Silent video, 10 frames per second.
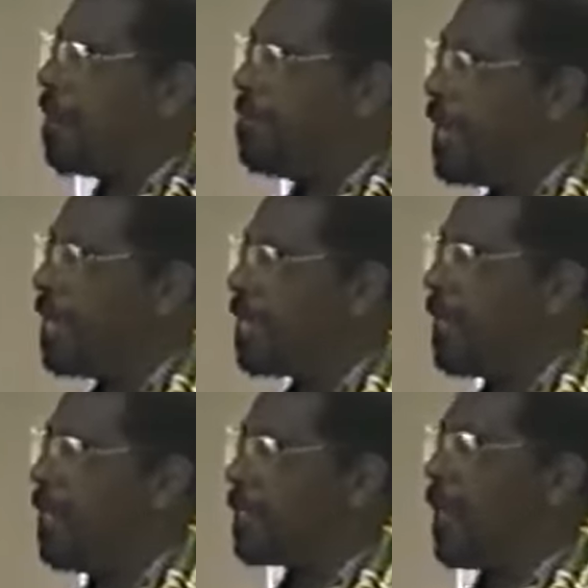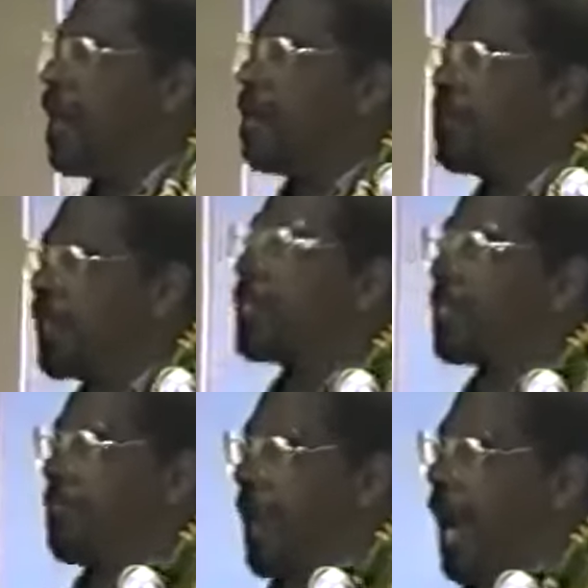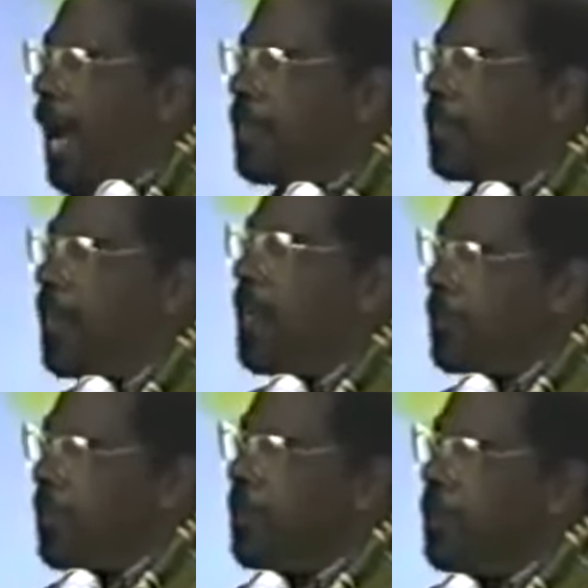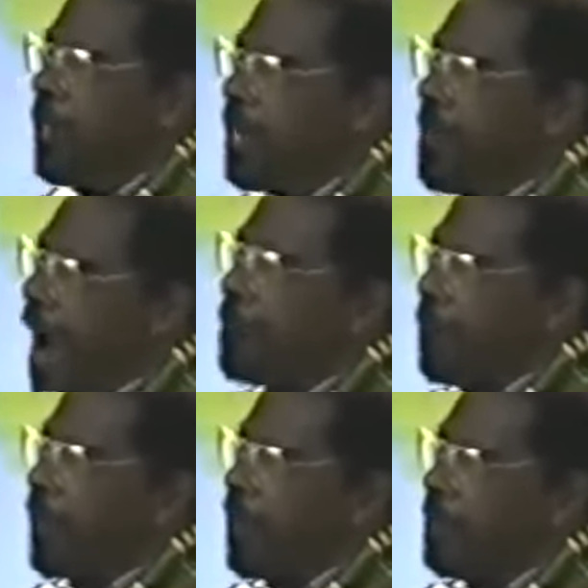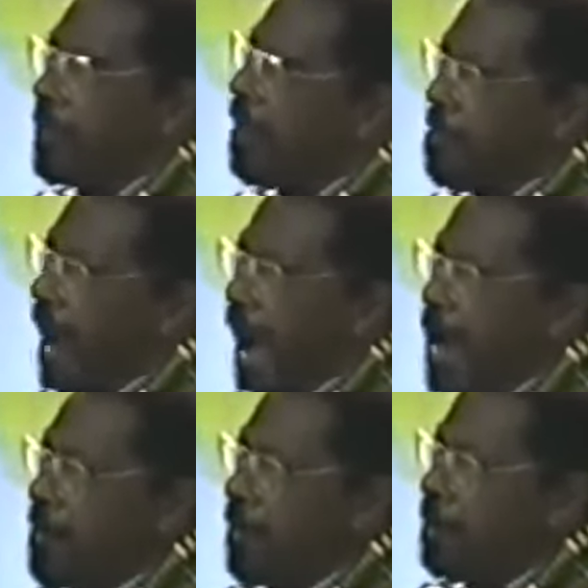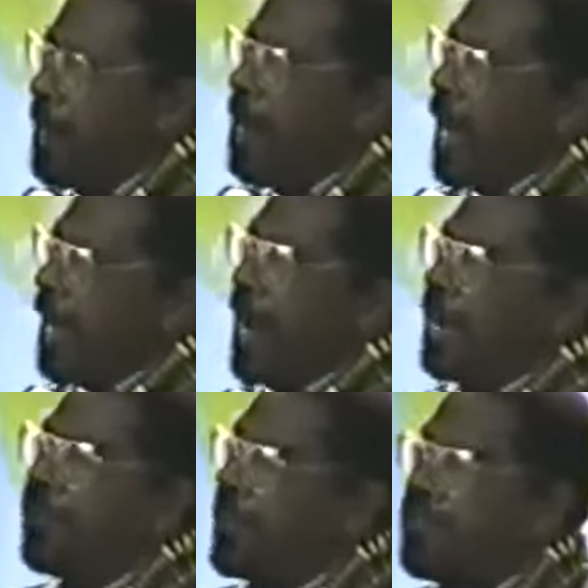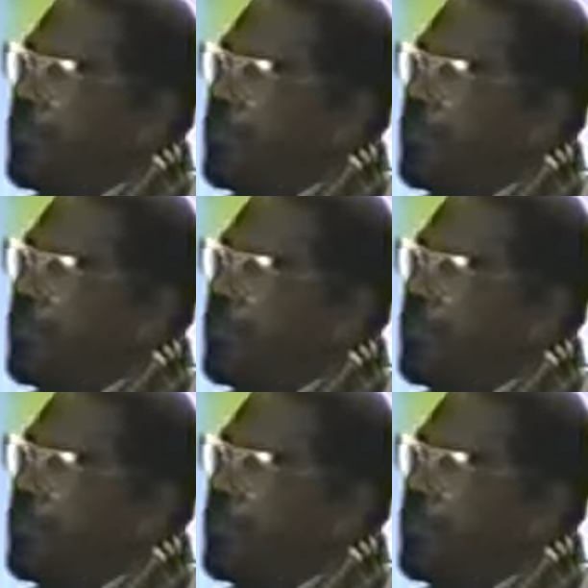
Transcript: for a minute Islam justifies the ruling of Africans by Arabs, as I don't